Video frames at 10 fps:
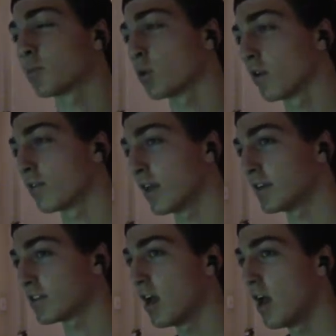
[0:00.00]

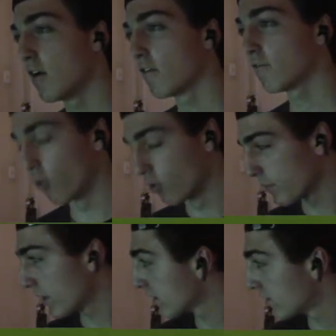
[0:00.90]
Pulisic. 4
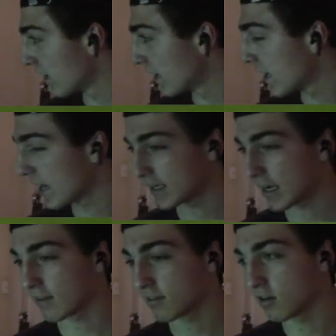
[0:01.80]
minutes in, and a
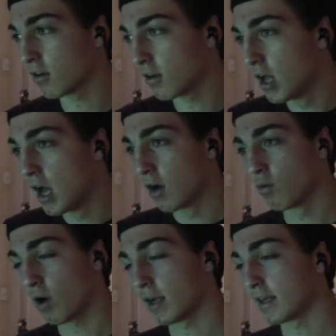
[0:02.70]
nice little
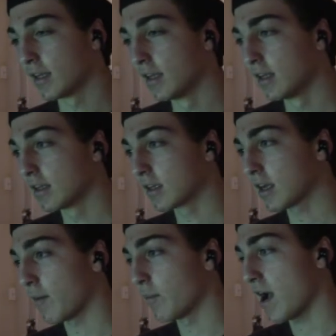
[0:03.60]
run,
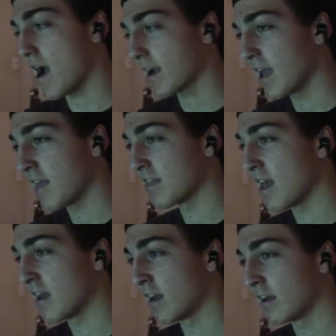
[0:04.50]
cut back, and
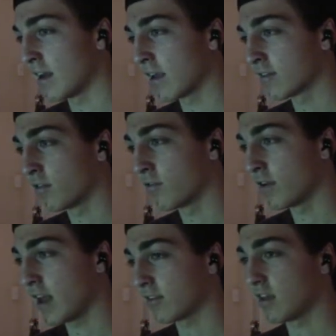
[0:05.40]
then a nice little
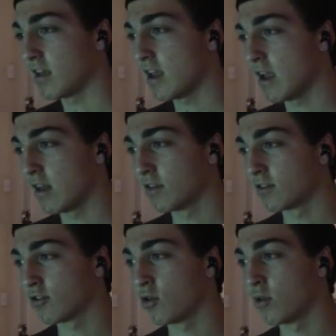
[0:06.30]
finesse
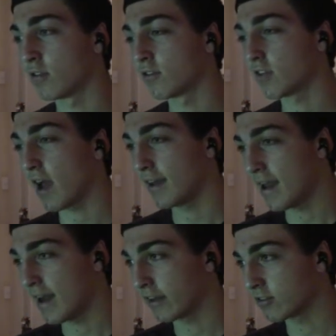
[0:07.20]
into the side
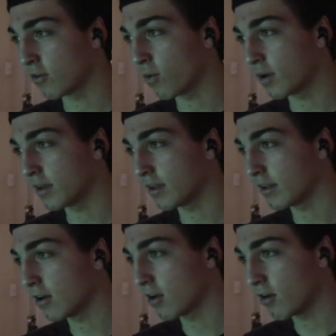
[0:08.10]
netting. So 1-0
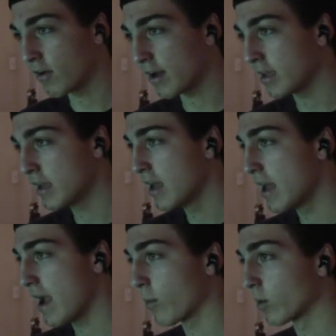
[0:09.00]
here already,
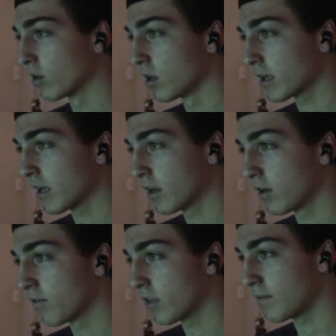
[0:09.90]
and we're looking
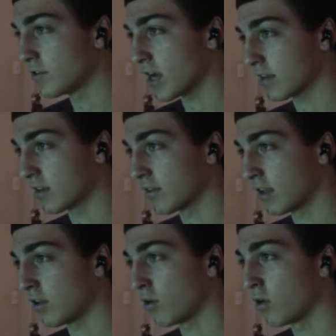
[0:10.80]
good for the objectives.
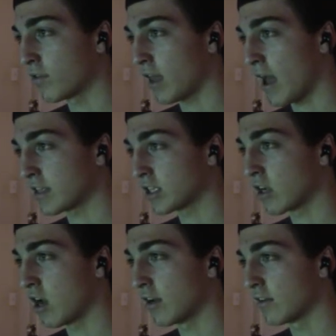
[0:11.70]
I don't know if that actually
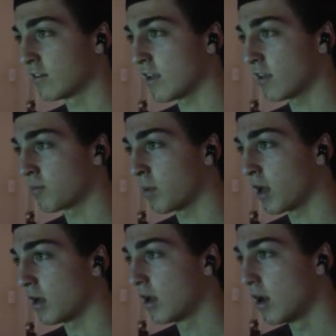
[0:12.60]
got an assist,
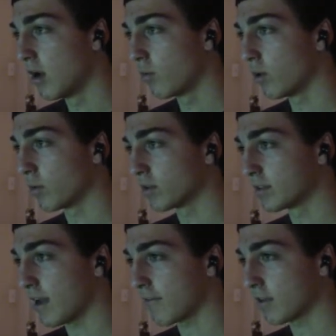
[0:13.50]
but we will
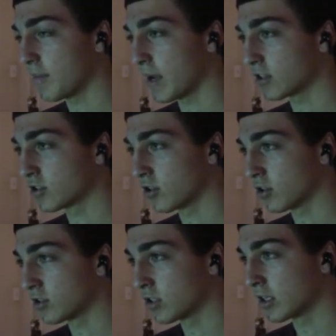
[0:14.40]
definitely make
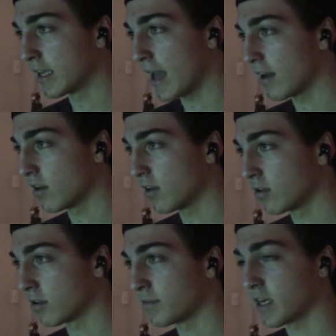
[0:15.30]
sure to get
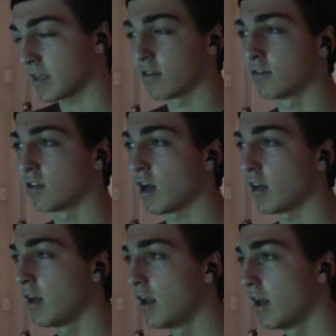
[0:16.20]
those objectives
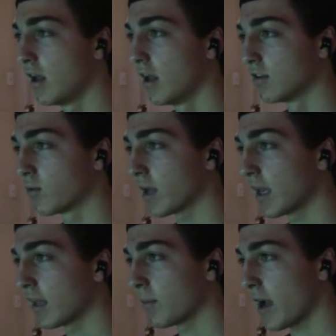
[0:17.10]
done so we can
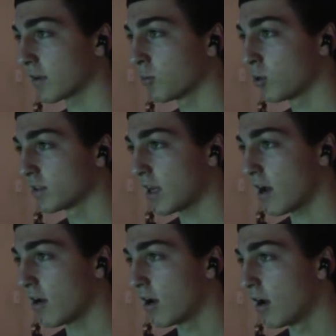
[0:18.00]
get the max points
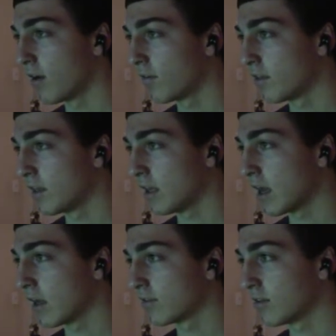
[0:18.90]
out of
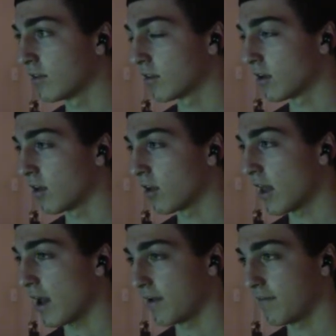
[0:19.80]
the season and all that.